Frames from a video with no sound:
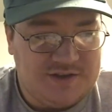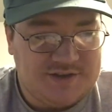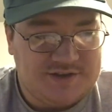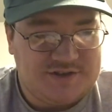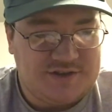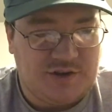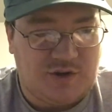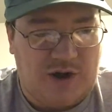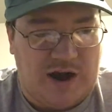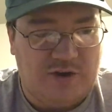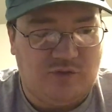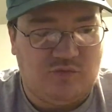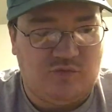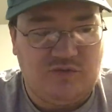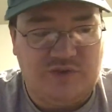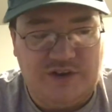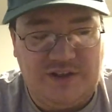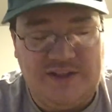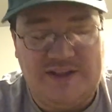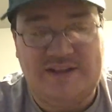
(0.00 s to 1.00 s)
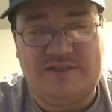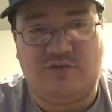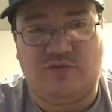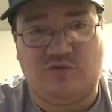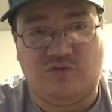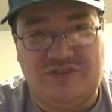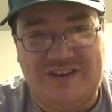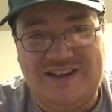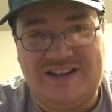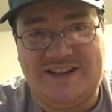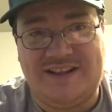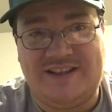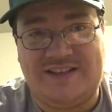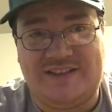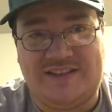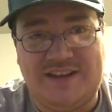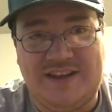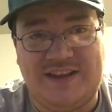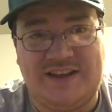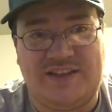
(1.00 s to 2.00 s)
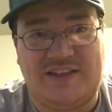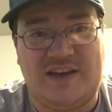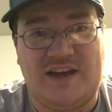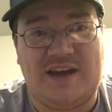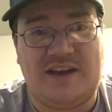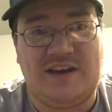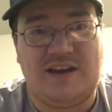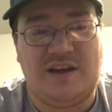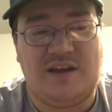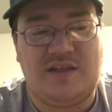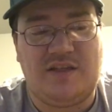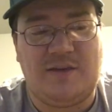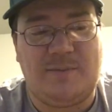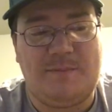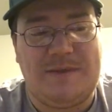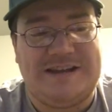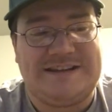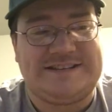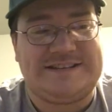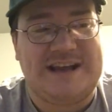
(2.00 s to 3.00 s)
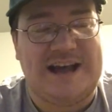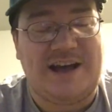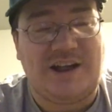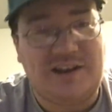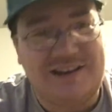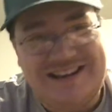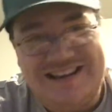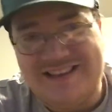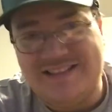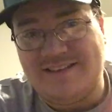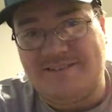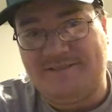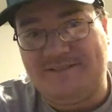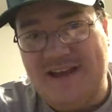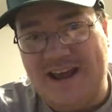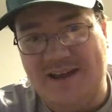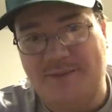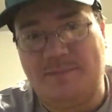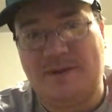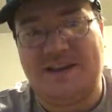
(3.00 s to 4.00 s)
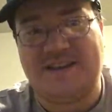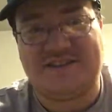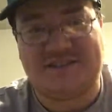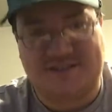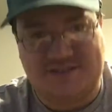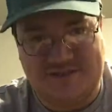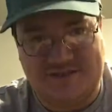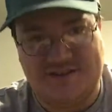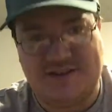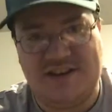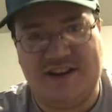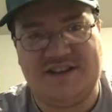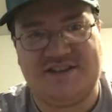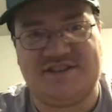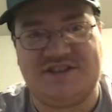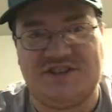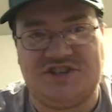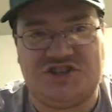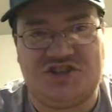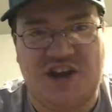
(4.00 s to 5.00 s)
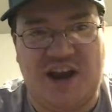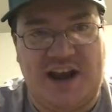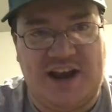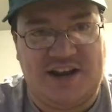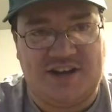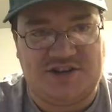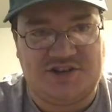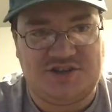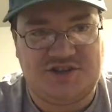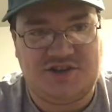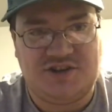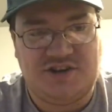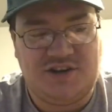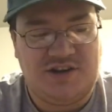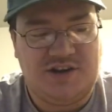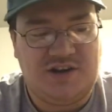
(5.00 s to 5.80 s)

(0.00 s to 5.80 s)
So I really, really think that the mentality and the fan base needs to change.